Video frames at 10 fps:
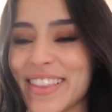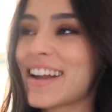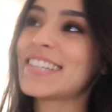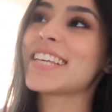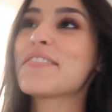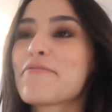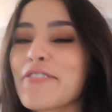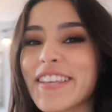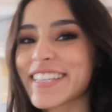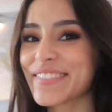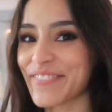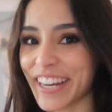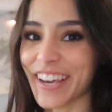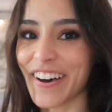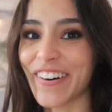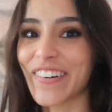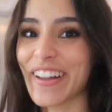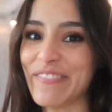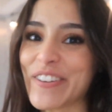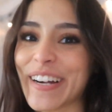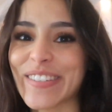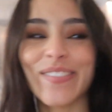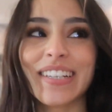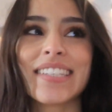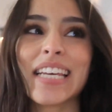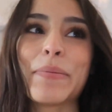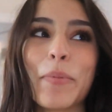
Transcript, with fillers: So that is it for this video. If you guys want to see